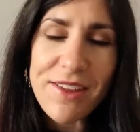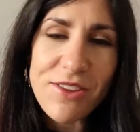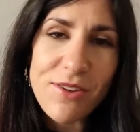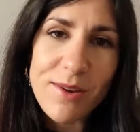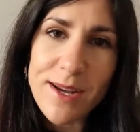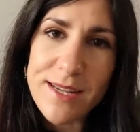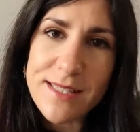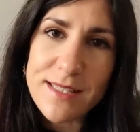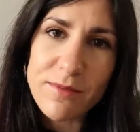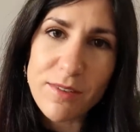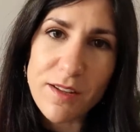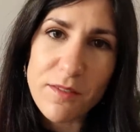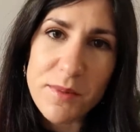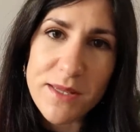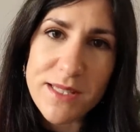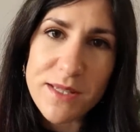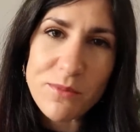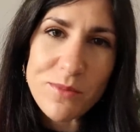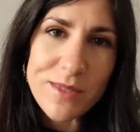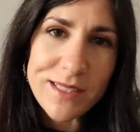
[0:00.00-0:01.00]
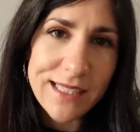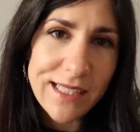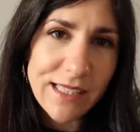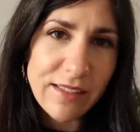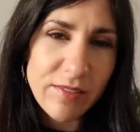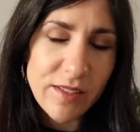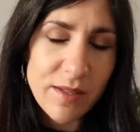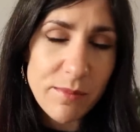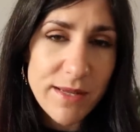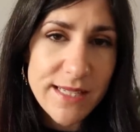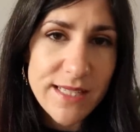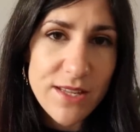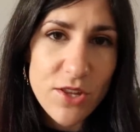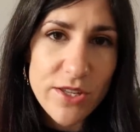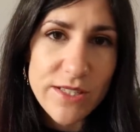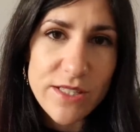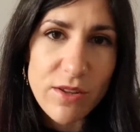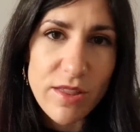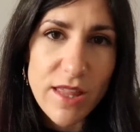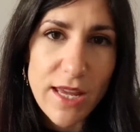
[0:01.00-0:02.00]
and you guys have left me some really lovely
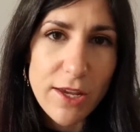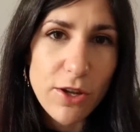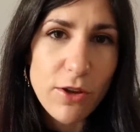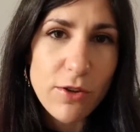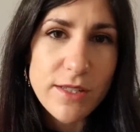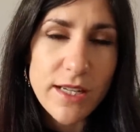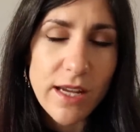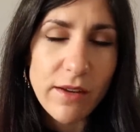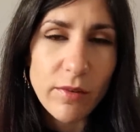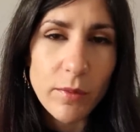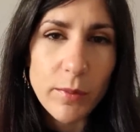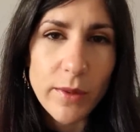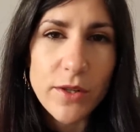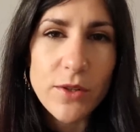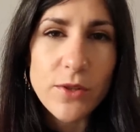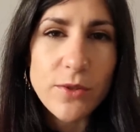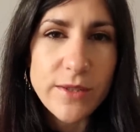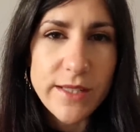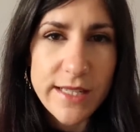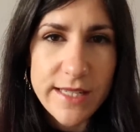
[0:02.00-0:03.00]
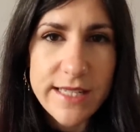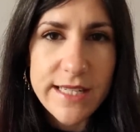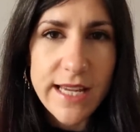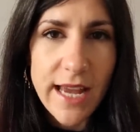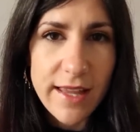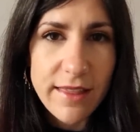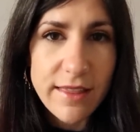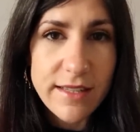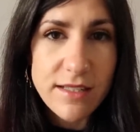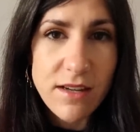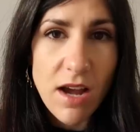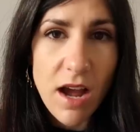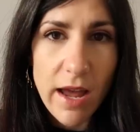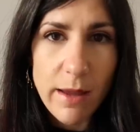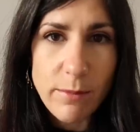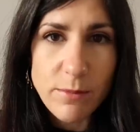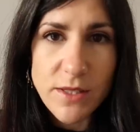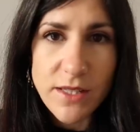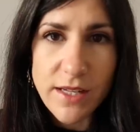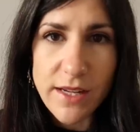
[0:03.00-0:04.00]
messages. So thank you to everyone who does take the
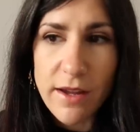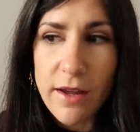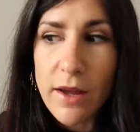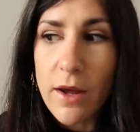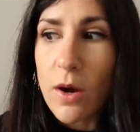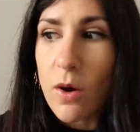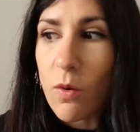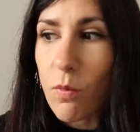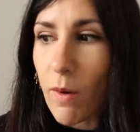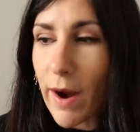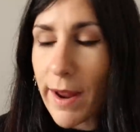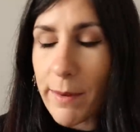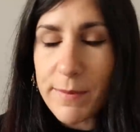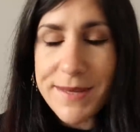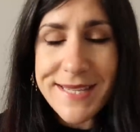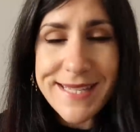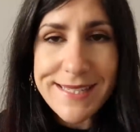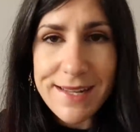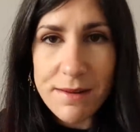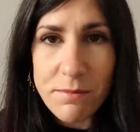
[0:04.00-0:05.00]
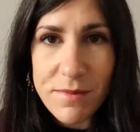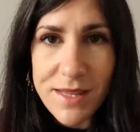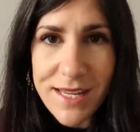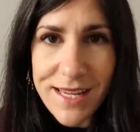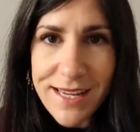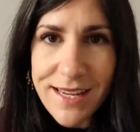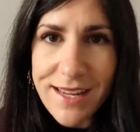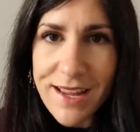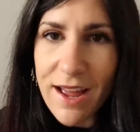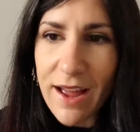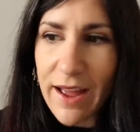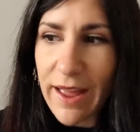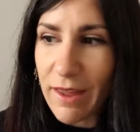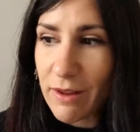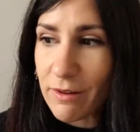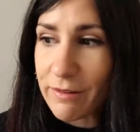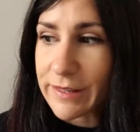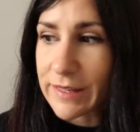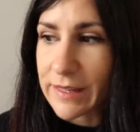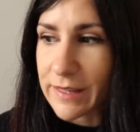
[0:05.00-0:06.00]
time to write me something.
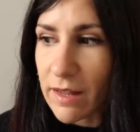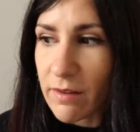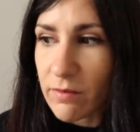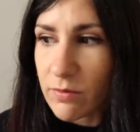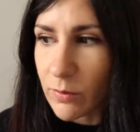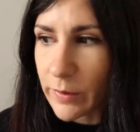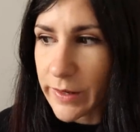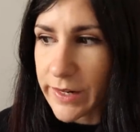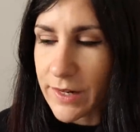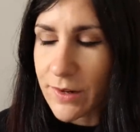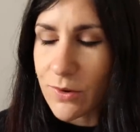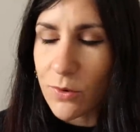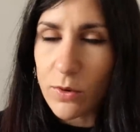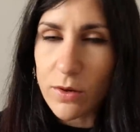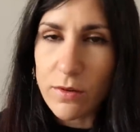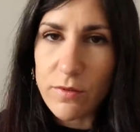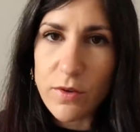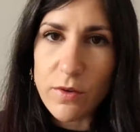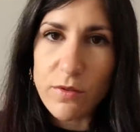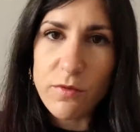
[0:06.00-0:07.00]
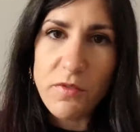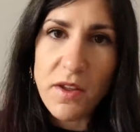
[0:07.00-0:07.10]
I love reading all of your